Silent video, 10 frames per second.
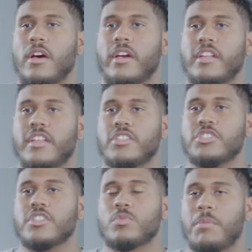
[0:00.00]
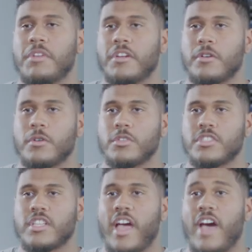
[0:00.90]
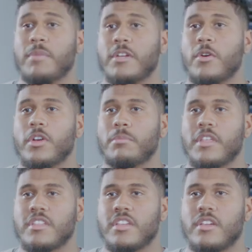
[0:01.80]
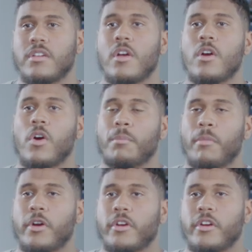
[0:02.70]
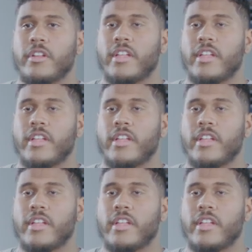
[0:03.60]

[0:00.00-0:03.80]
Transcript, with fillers: Indigenous women and girls have been going missing or murdered,